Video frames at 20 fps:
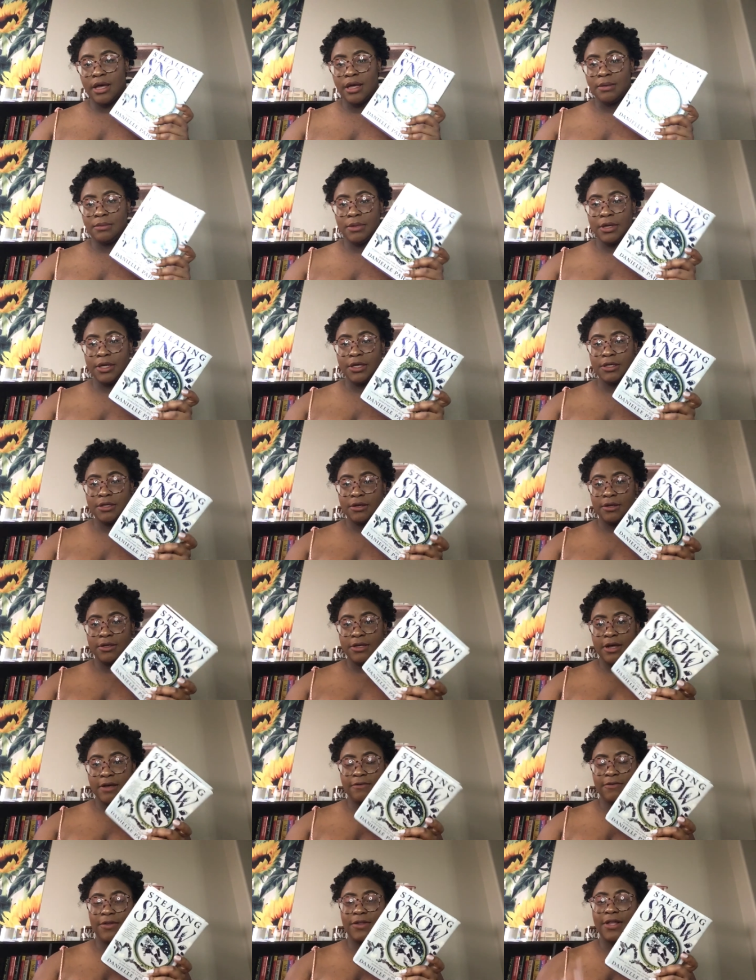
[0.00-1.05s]
young adult
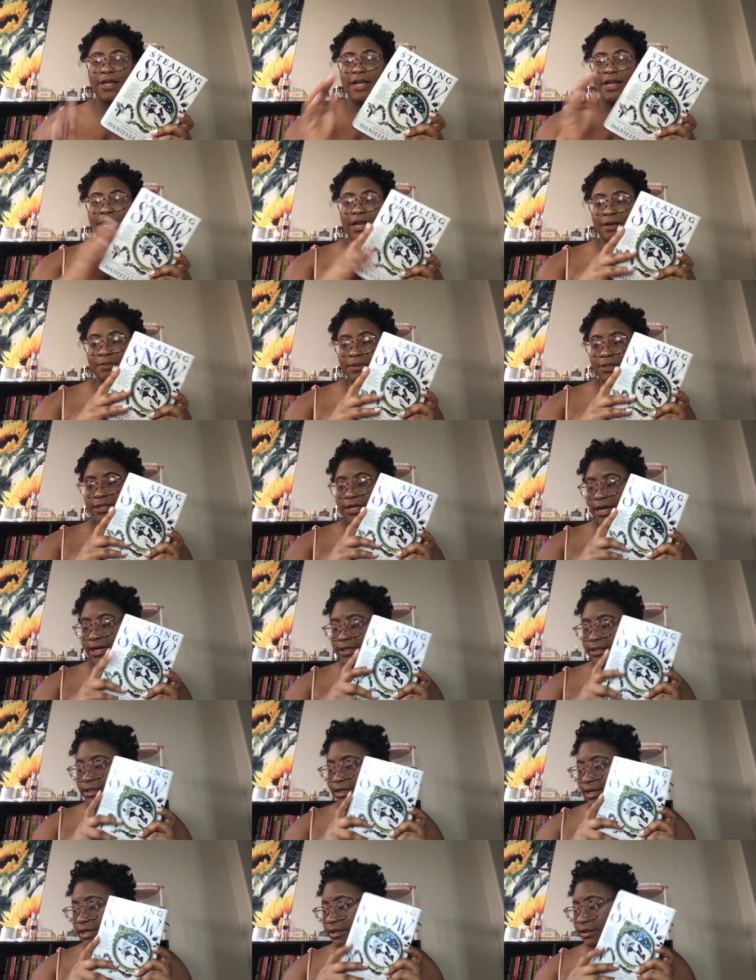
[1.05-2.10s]
novel, and I'm excited
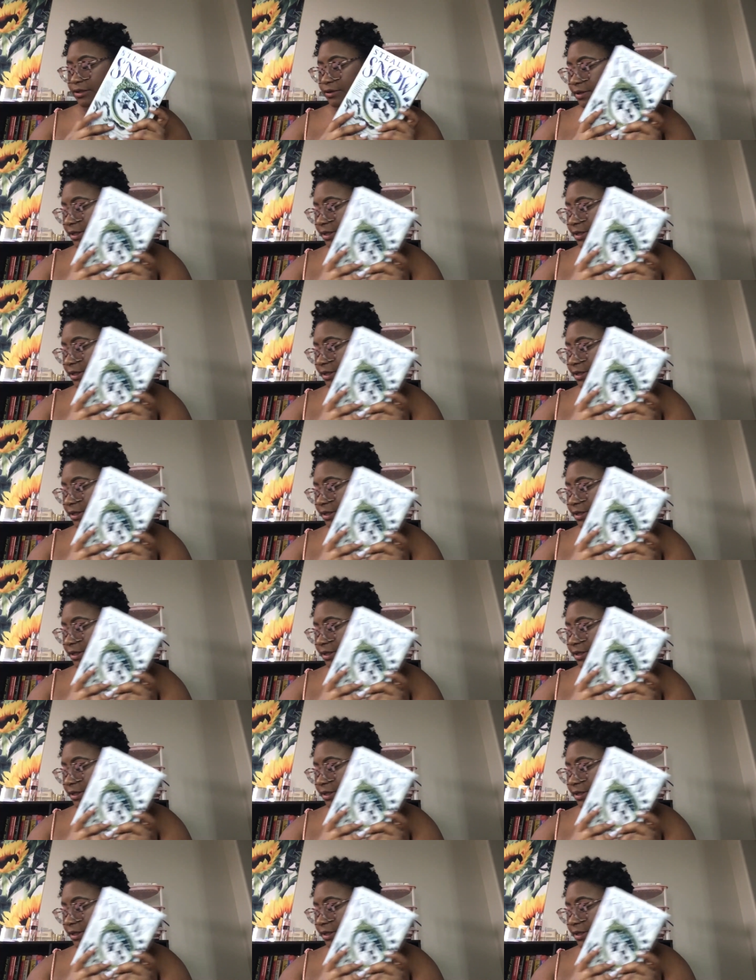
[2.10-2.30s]
to get into it.